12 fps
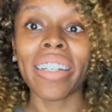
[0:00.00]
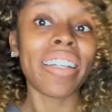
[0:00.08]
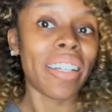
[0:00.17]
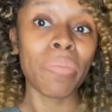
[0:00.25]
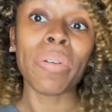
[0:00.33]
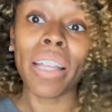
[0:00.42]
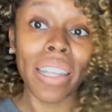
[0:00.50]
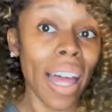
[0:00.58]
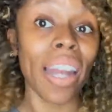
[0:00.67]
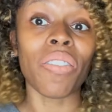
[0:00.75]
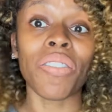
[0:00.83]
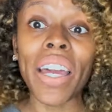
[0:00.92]
it'd be a lot
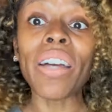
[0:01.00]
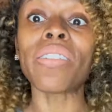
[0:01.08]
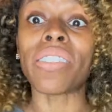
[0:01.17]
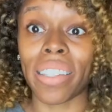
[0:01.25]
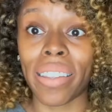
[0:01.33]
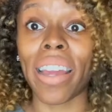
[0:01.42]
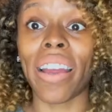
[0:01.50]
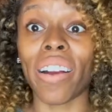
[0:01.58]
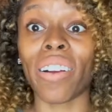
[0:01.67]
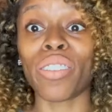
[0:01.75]
of fails in there.